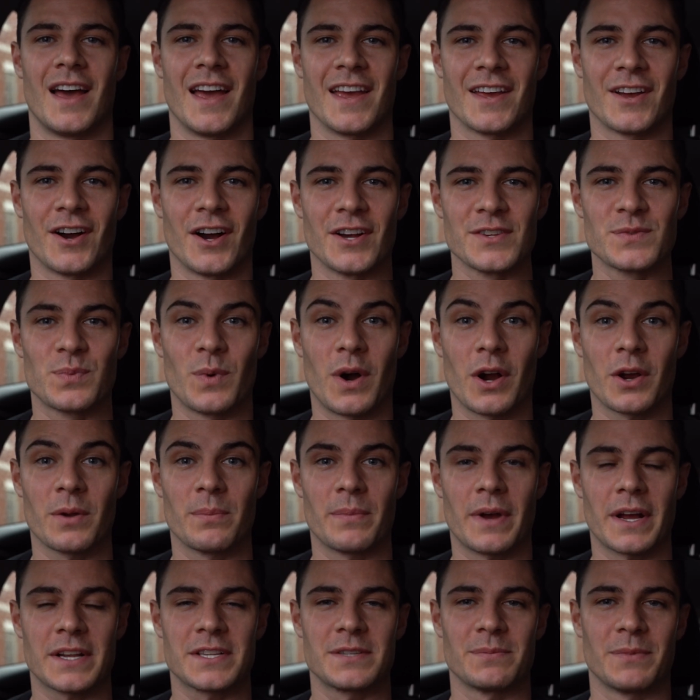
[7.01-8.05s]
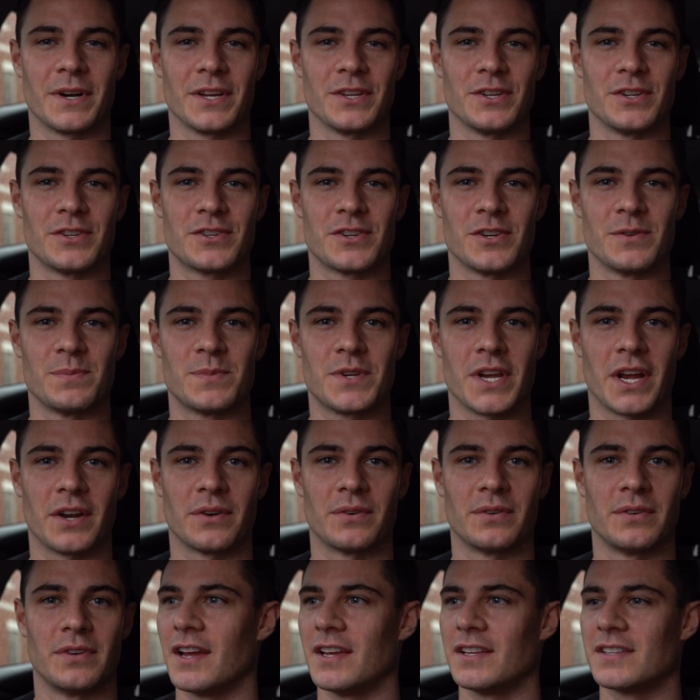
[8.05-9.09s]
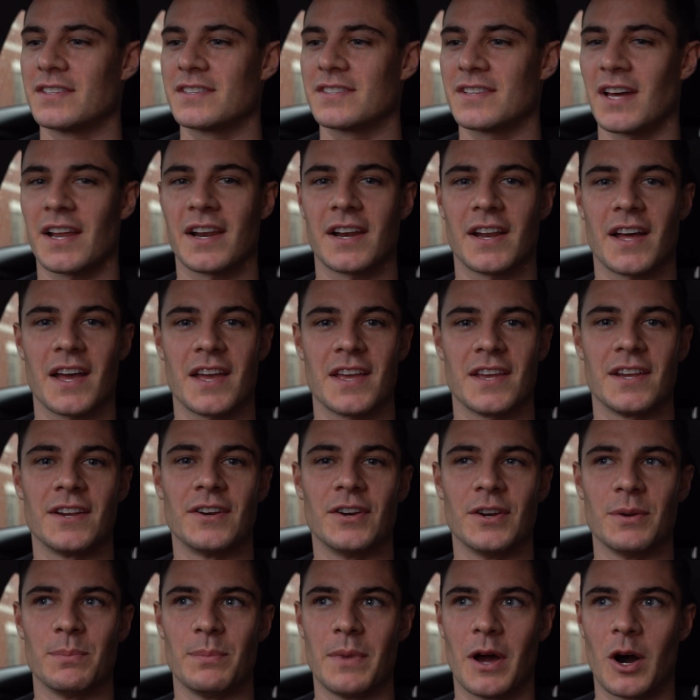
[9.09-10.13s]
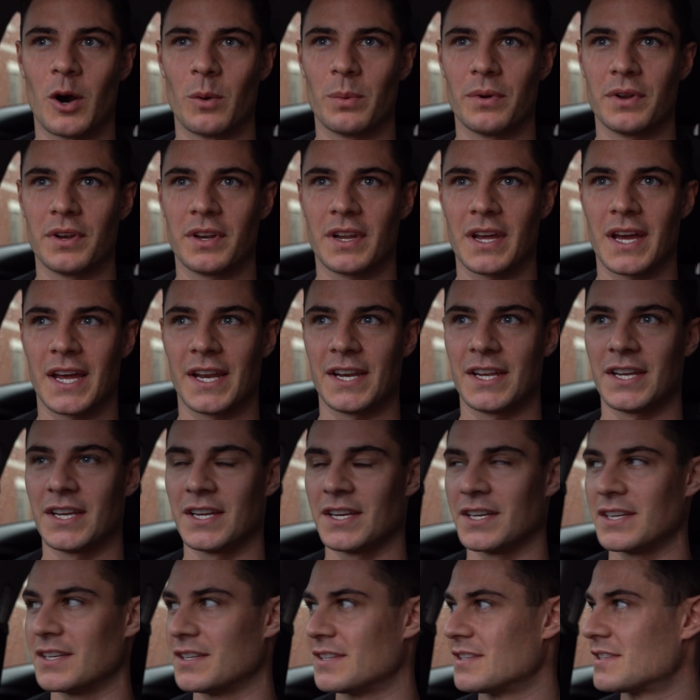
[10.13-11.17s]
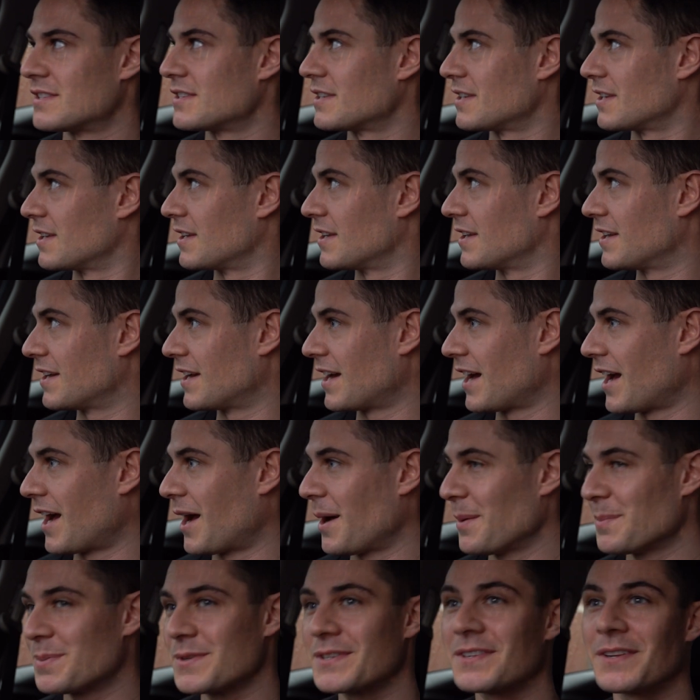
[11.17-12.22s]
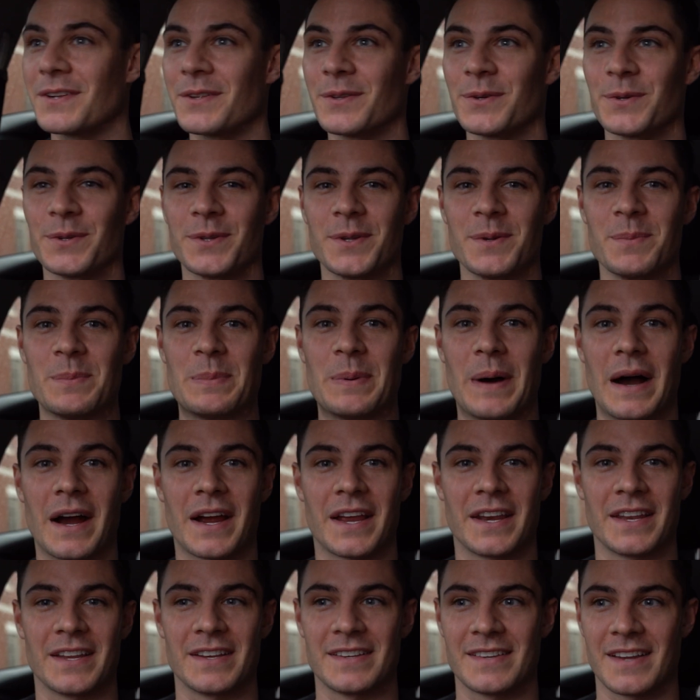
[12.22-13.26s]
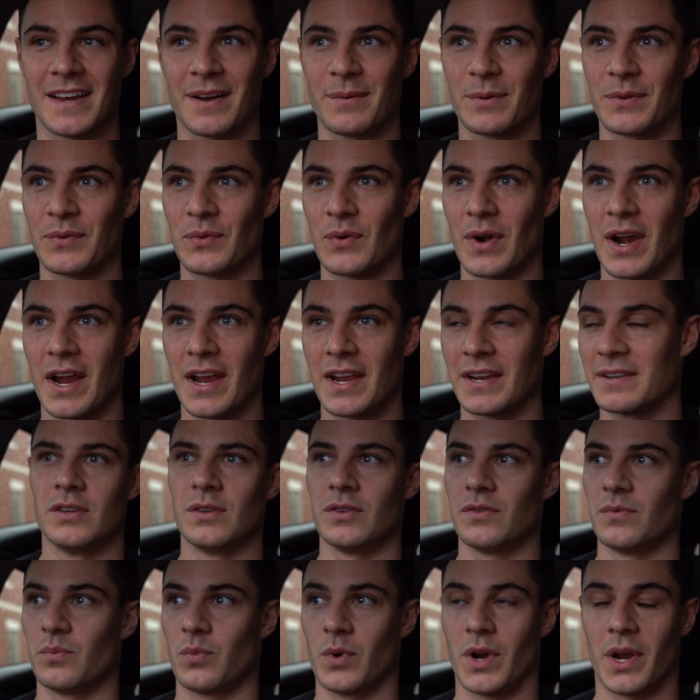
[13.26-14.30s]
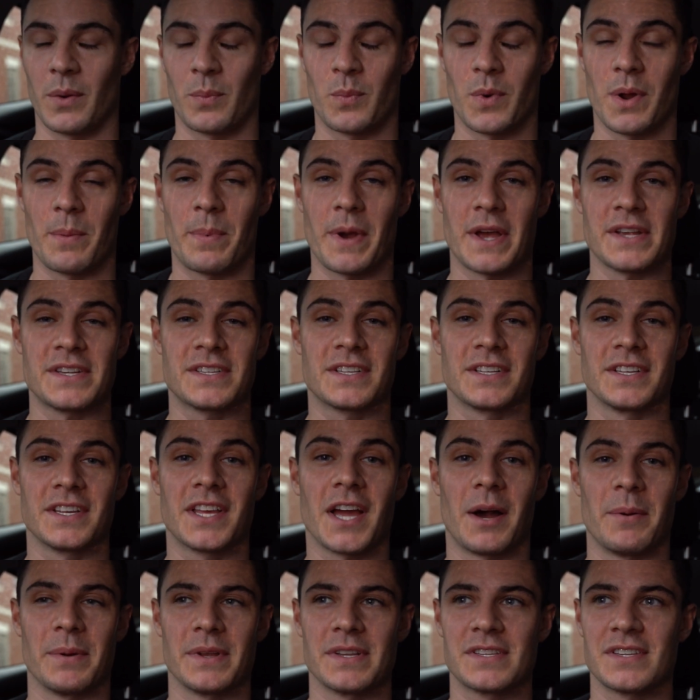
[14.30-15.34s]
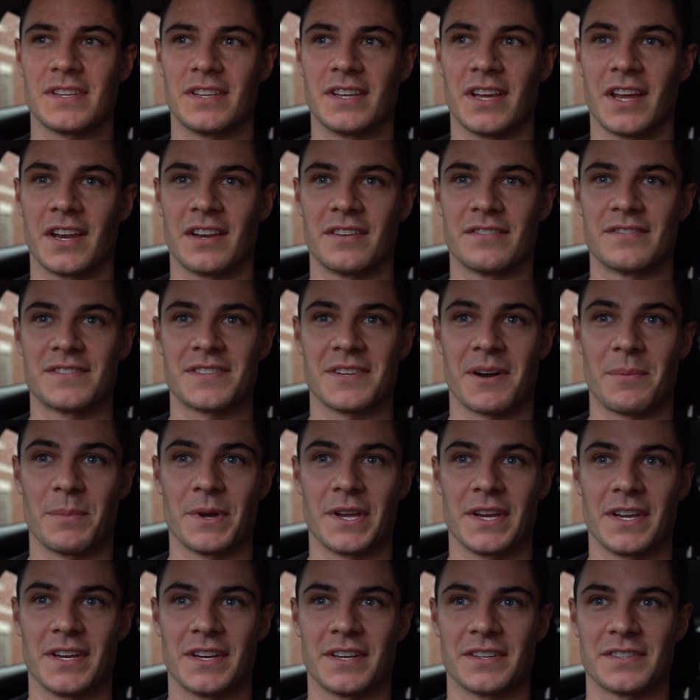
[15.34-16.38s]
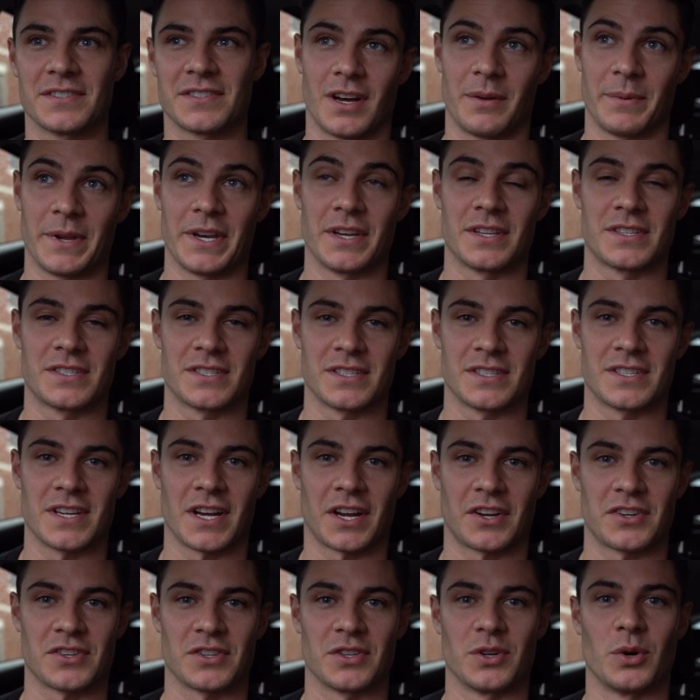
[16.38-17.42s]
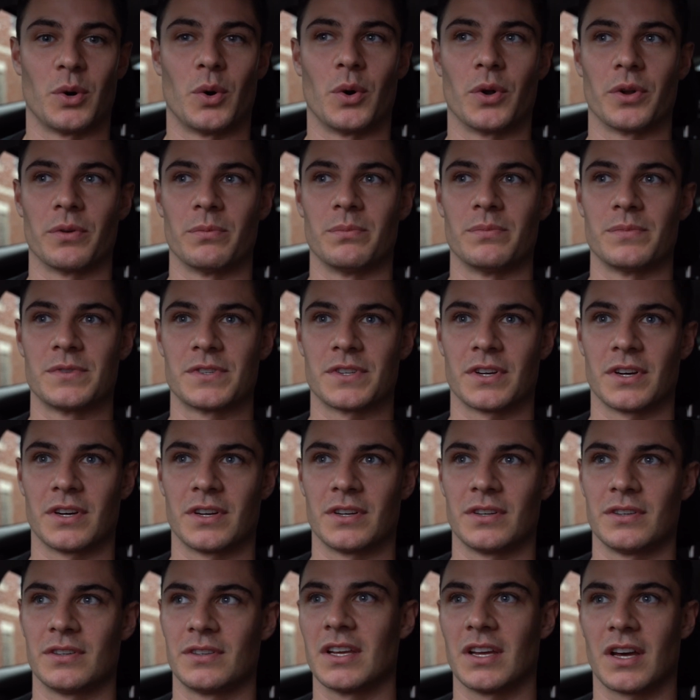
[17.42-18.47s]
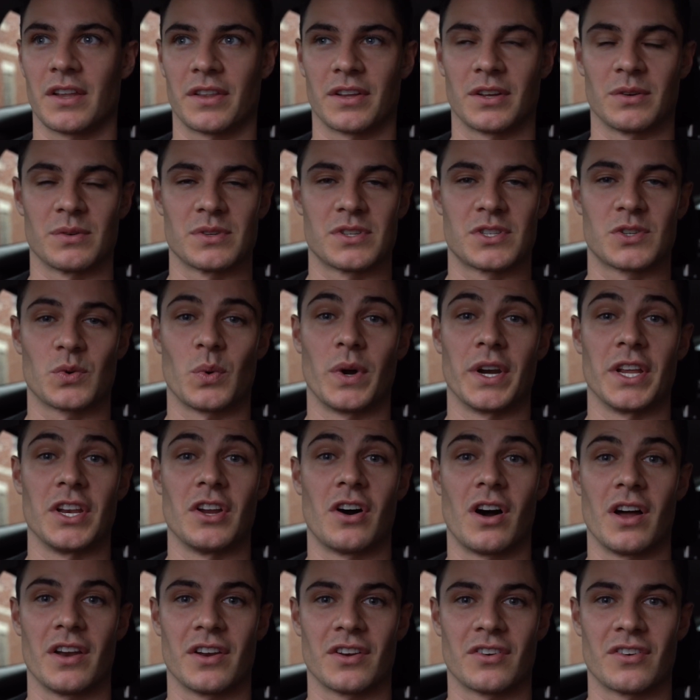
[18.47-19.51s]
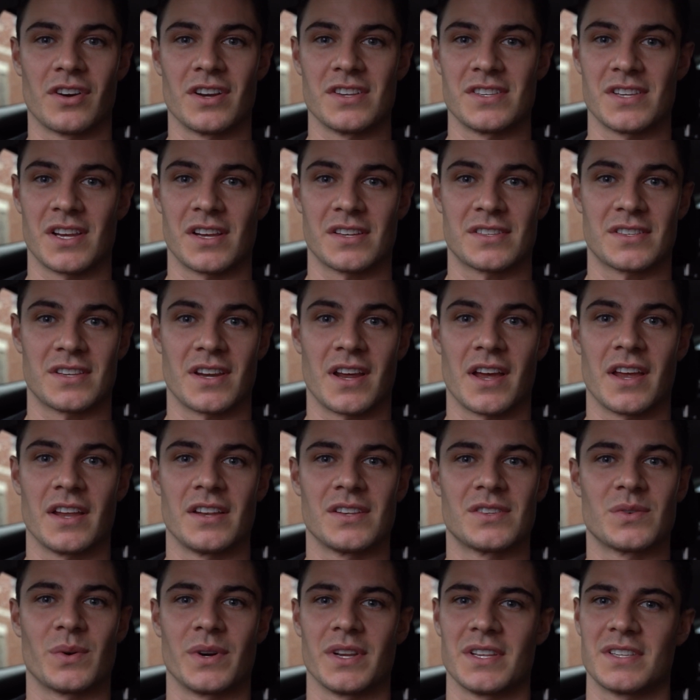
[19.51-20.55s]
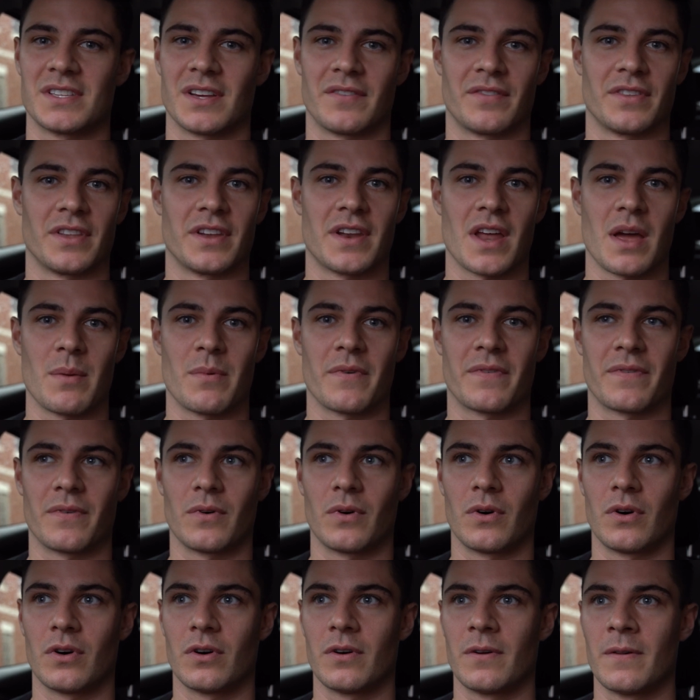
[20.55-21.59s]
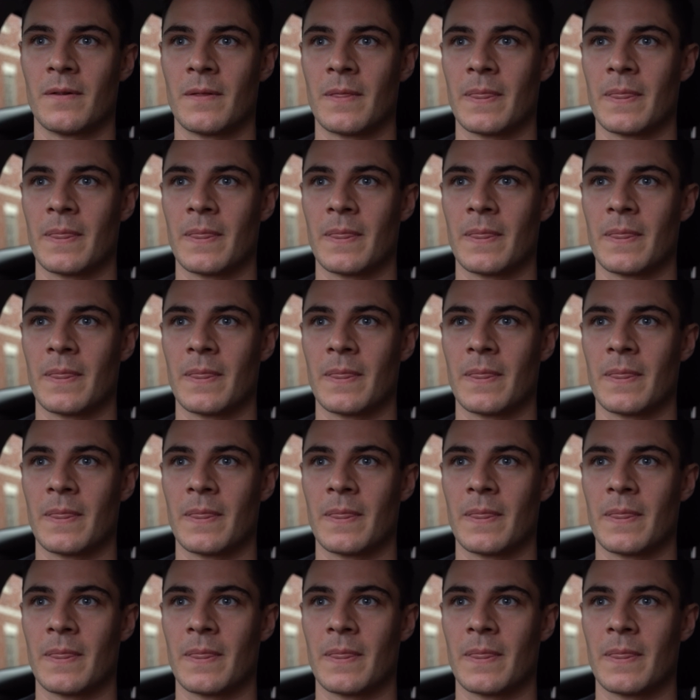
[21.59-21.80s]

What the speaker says: Hey guys, welcome back to my YouTube channel. It's Saturday here in Melbourne and it is absolutely bucketing down with rain. We're basically coming to the end of summer here. I mean, it's actually autumn. So I think it was 29 degrees yesterday and 27 the day before.